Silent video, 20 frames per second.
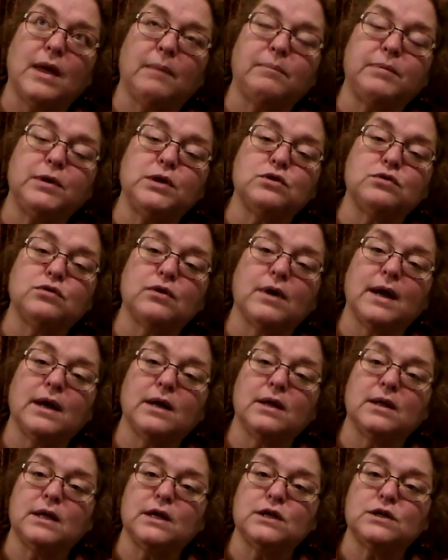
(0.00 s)

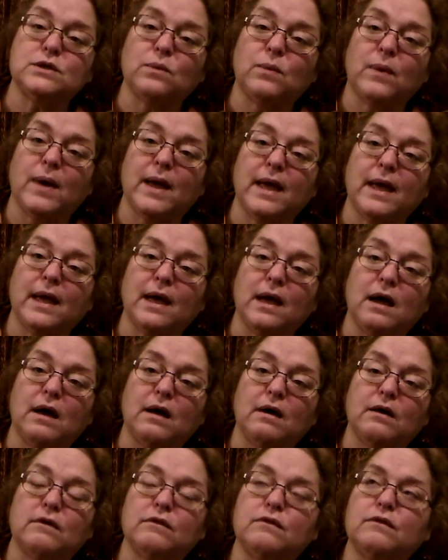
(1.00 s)
betrayal is a way
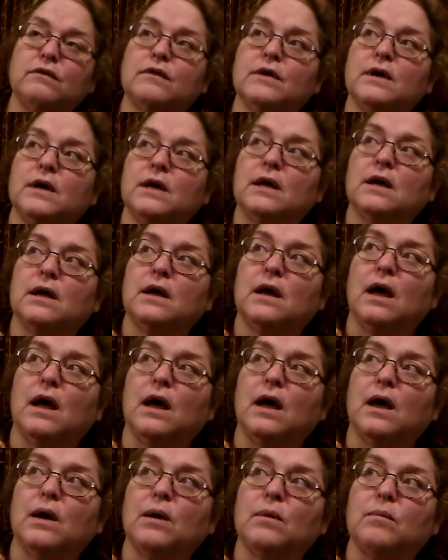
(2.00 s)
of
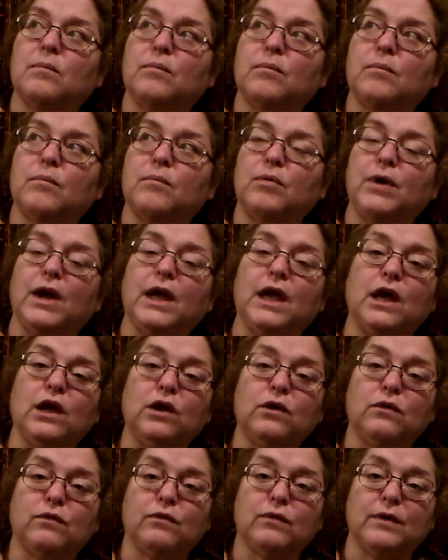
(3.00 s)
breaking
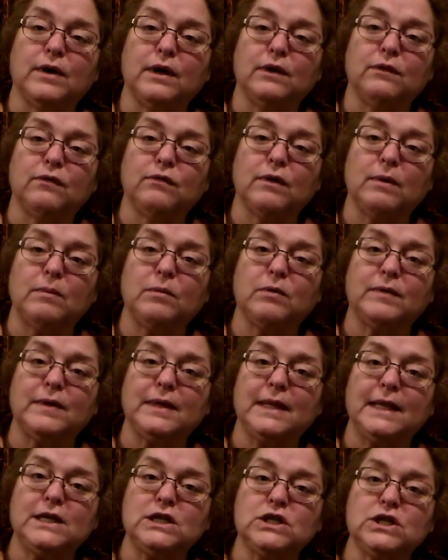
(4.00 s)
you free from a
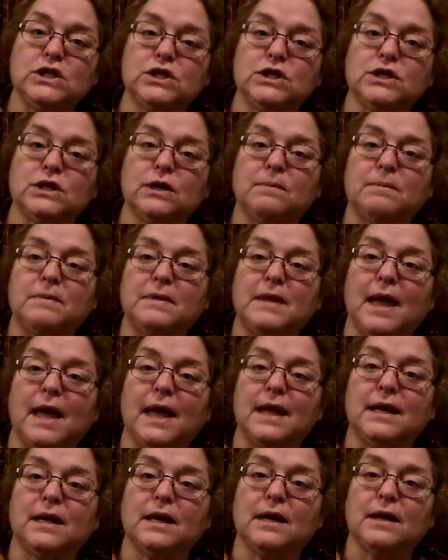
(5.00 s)
relationship
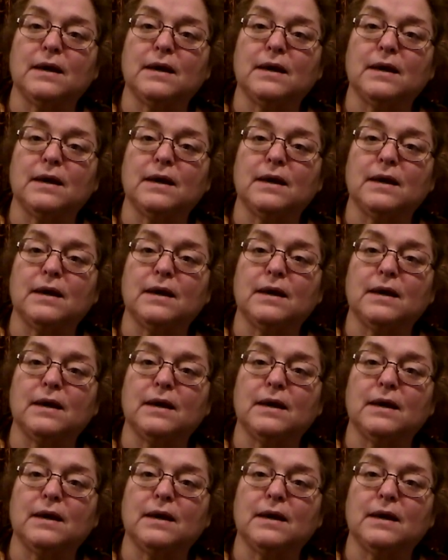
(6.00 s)
that